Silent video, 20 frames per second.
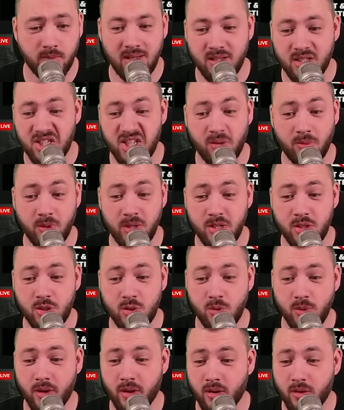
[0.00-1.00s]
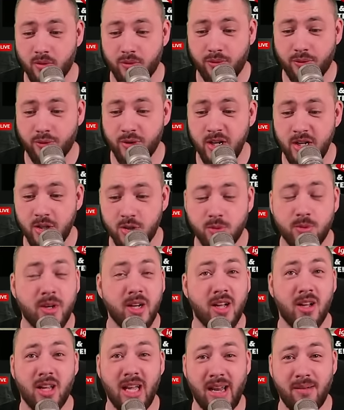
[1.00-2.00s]
Someone is doing free
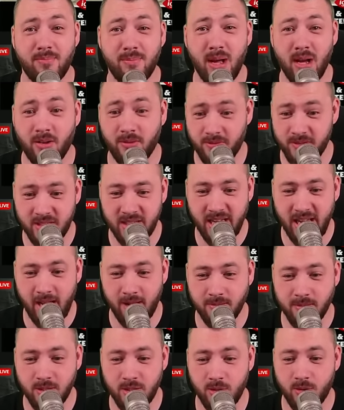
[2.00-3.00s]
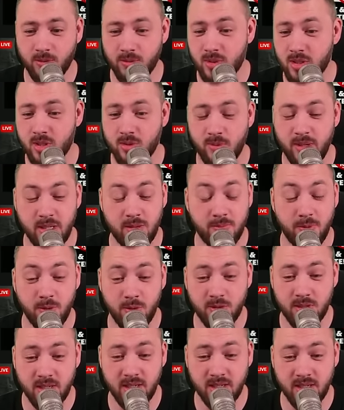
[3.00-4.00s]
Duriel and Malphus capstones, so he's
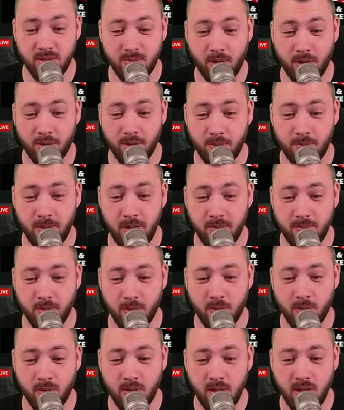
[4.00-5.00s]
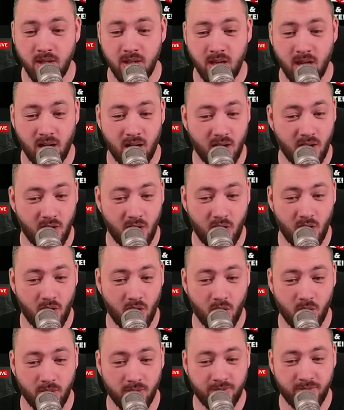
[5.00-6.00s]
boosting some other people.
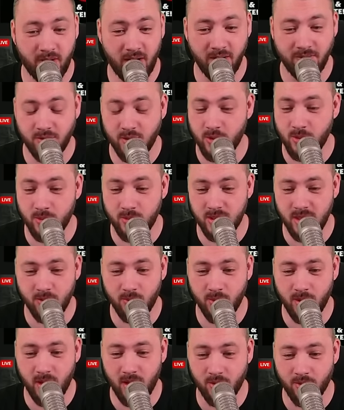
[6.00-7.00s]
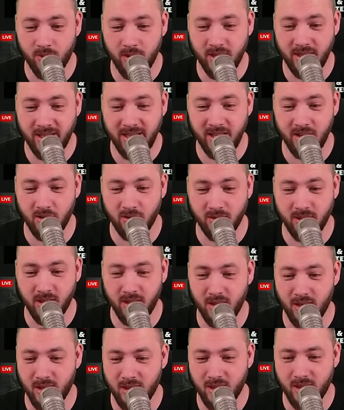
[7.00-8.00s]
All 5 tunes at 100
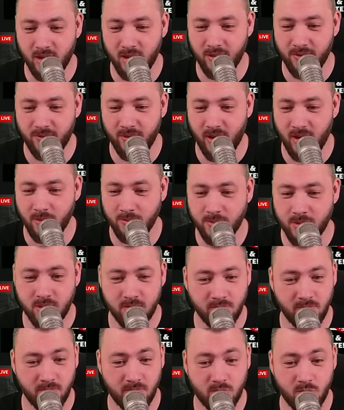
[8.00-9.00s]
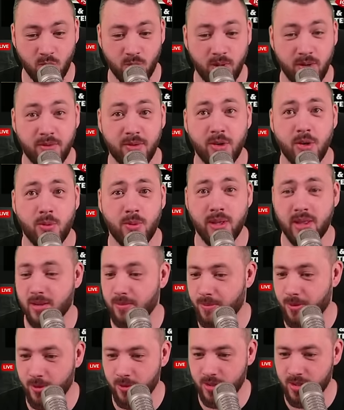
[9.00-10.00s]
glyph ups. Don't even know what the
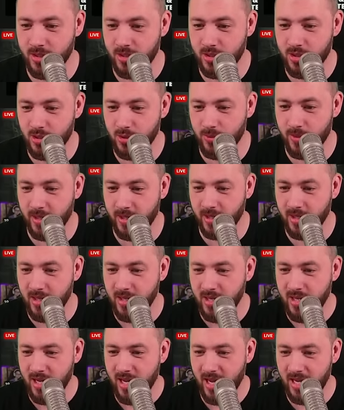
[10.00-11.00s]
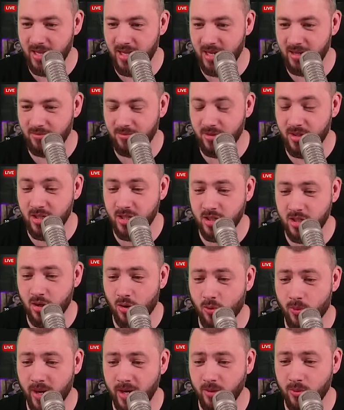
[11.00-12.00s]
person is doing. And then this is our
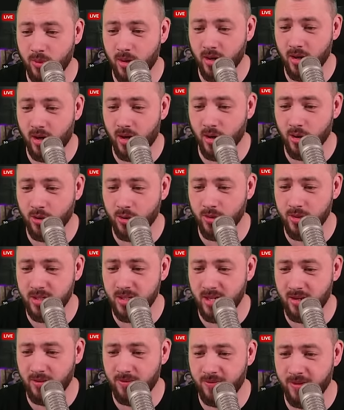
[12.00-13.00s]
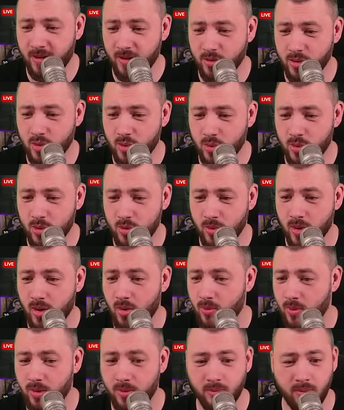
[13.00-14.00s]
rank 1 hardcore self-found sorcerer.
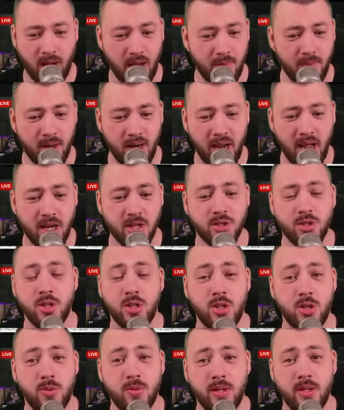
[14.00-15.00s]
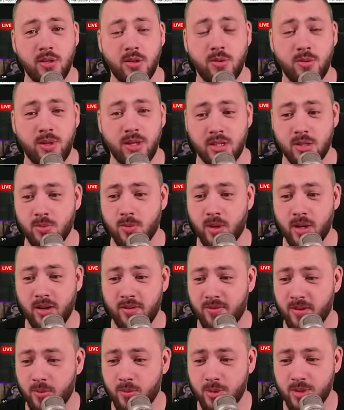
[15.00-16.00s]
Well, I might actually tune into this one
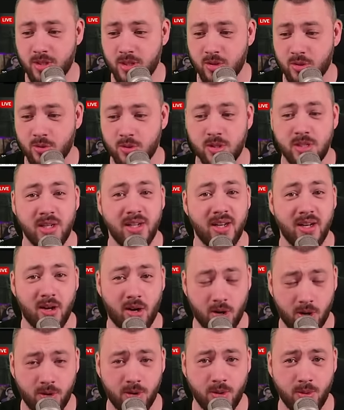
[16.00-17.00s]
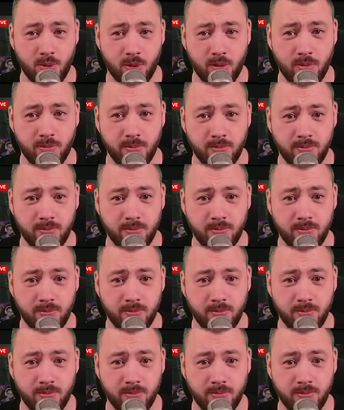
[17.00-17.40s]
if I was interested in hardcore.